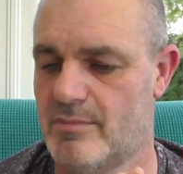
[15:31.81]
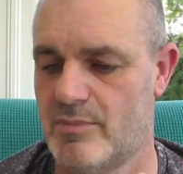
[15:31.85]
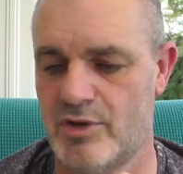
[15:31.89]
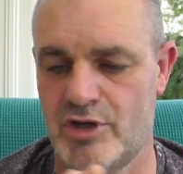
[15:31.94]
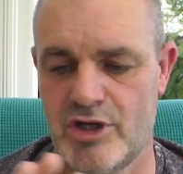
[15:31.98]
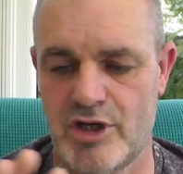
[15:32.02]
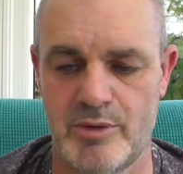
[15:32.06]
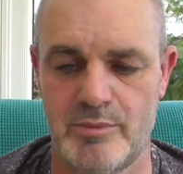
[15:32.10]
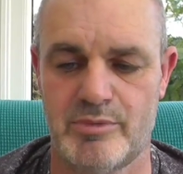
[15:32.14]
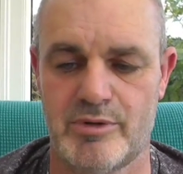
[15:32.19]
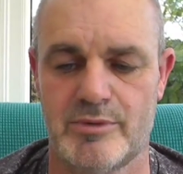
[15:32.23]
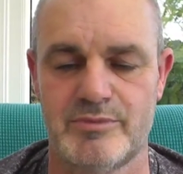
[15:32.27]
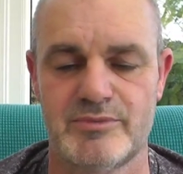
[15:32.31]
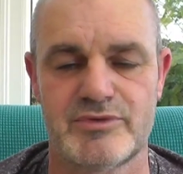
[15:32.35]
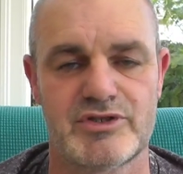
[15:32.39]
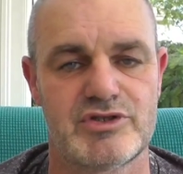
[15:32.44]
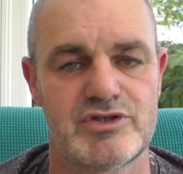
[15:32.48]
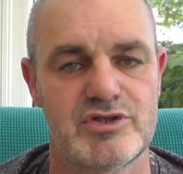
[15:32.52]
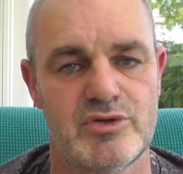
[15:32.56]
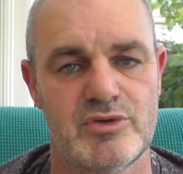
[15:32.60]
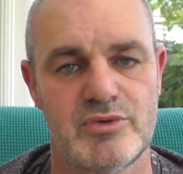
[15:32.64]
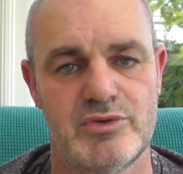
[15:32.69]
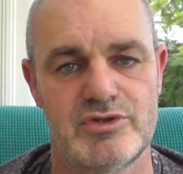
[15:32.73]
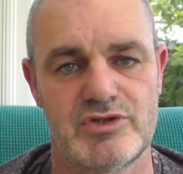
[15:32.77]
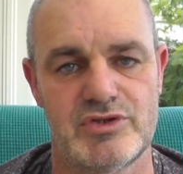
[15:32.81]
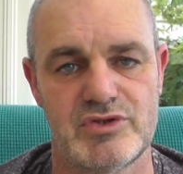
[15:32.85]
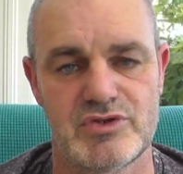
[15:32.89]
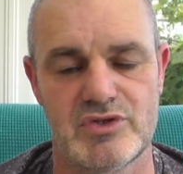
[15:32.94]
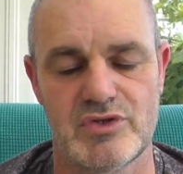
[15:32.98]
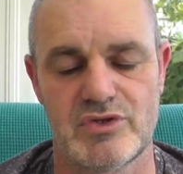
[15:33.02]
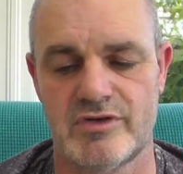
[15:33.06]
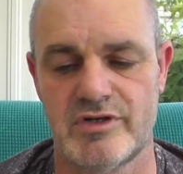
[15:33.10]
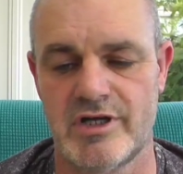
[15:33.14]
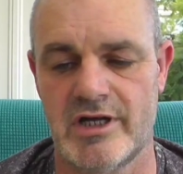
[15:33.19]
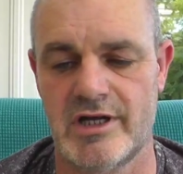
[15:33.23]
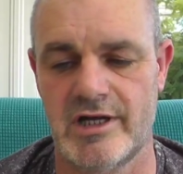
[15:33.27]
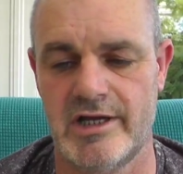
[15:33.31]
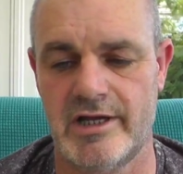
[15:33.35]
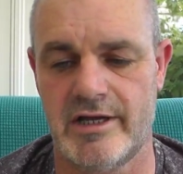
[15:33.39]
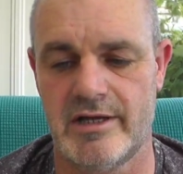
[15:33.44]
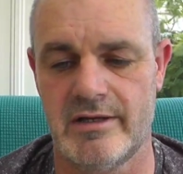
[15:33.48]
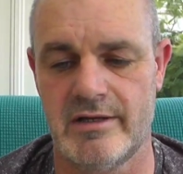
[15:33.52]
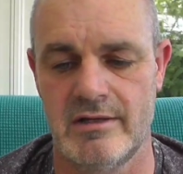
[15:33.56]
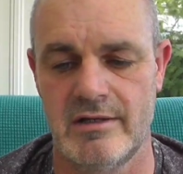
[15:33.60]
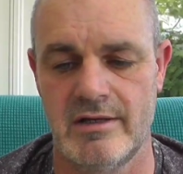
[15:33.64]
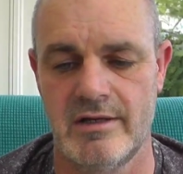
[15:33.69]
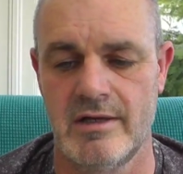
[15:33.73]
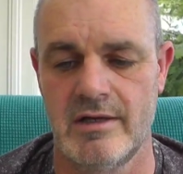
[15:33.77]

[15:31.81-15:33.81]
no problems at all, as you saw earlier.